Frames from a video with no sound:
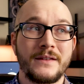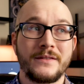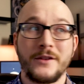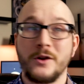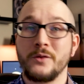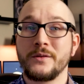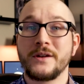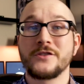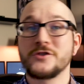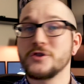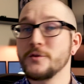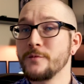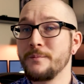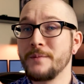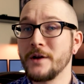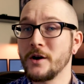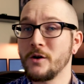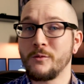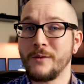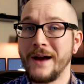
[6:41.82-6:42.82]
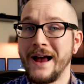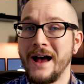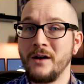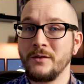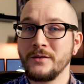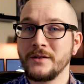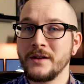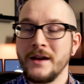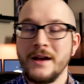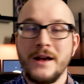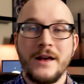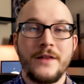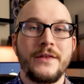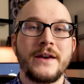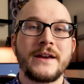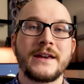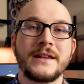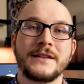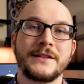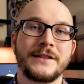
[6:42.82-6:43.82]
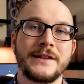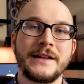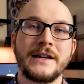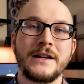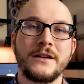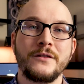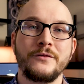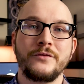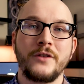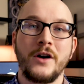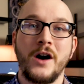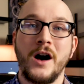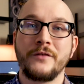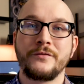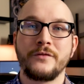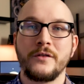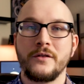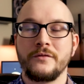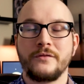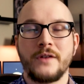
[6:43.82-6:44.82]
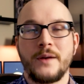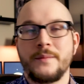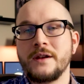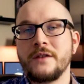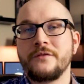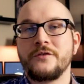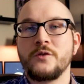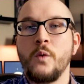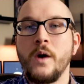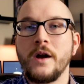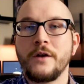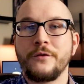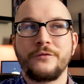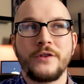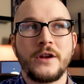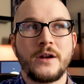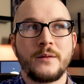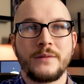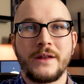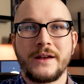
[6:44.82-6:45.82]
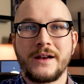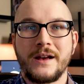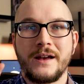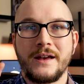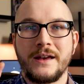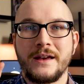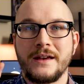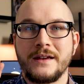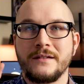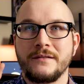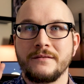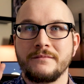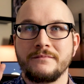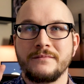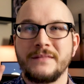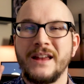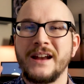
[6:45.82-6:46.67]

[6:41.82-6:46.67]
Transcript: They don't get super big around. They can live off of, I mean, if you want to feed them like a,